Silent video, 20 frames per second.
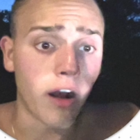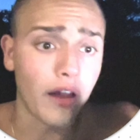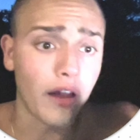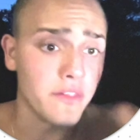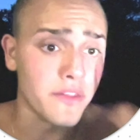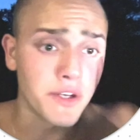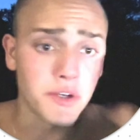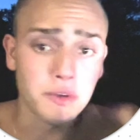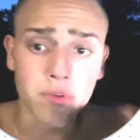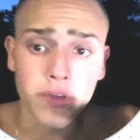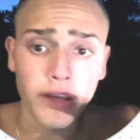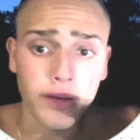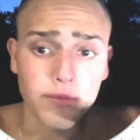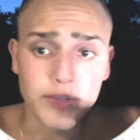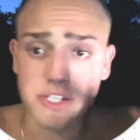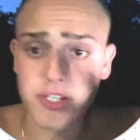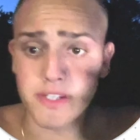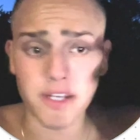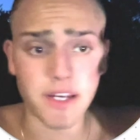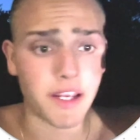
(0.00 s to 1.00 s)
Literally, I'm
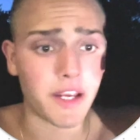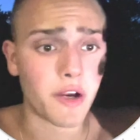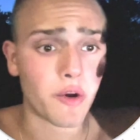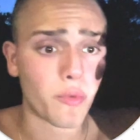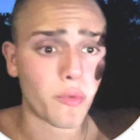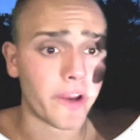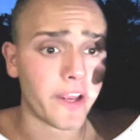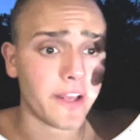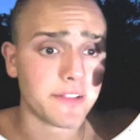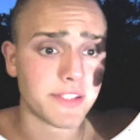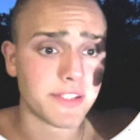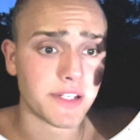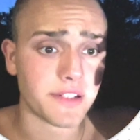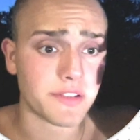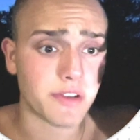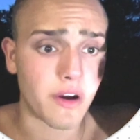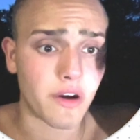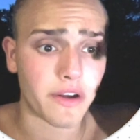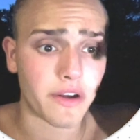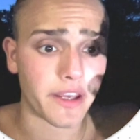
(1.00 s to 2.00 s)
just sitting here ranting,
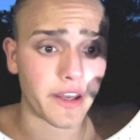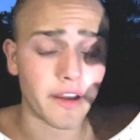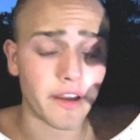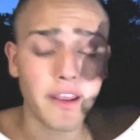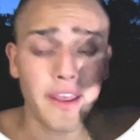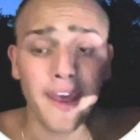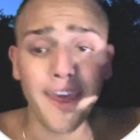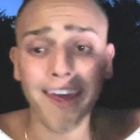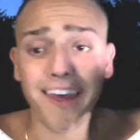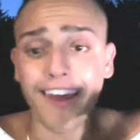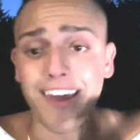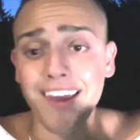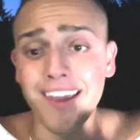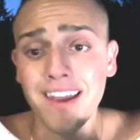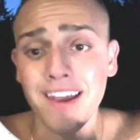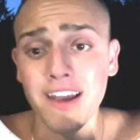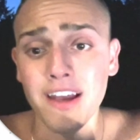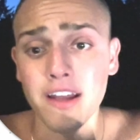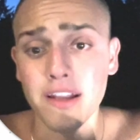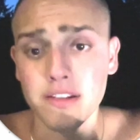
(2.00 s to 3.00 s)
talking,
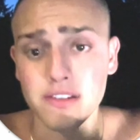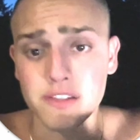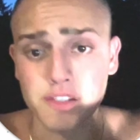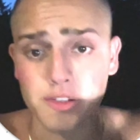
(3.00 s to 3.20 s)
and